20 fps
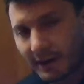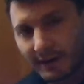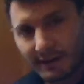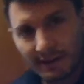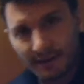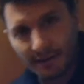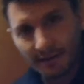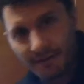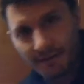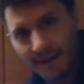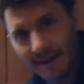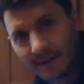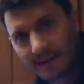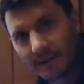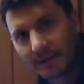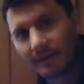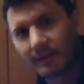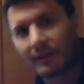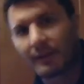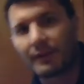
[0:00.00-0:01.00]
to disinfect
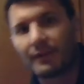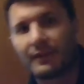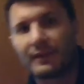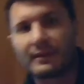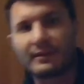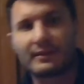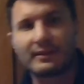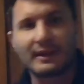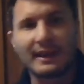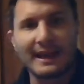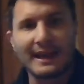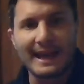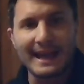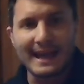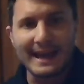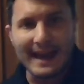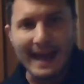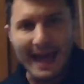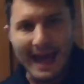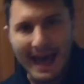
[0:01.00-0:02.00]
this surface,
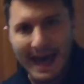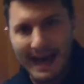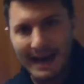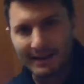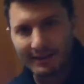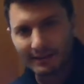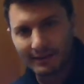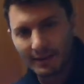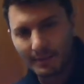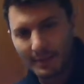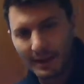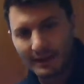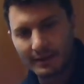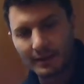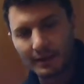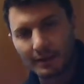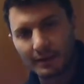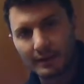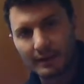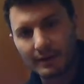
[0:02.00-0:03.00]
it has to be
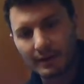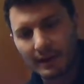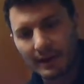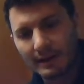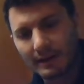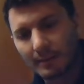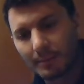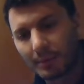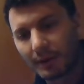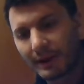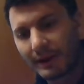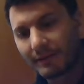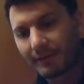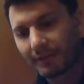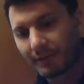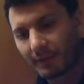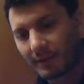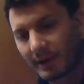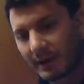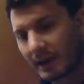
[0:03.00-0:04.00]
dirt and debris
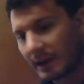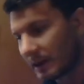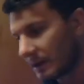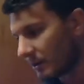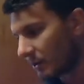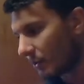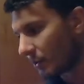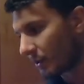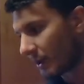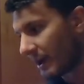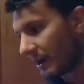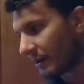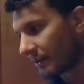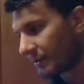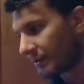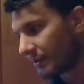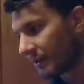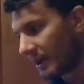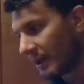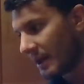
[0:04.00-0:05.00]
free, or
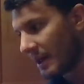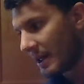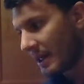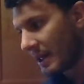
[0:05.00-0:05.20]
else